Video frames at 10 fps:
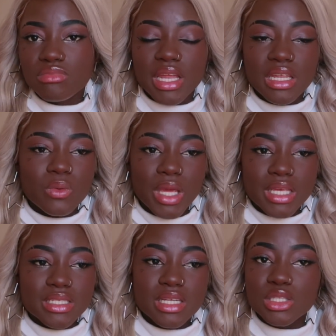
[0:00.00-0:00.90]

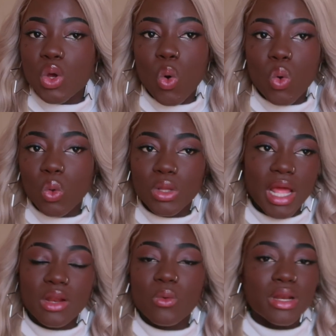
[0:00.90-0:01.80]
anyways it's cold
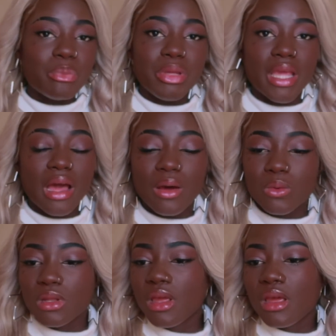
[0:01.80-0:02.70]
i don't want to be out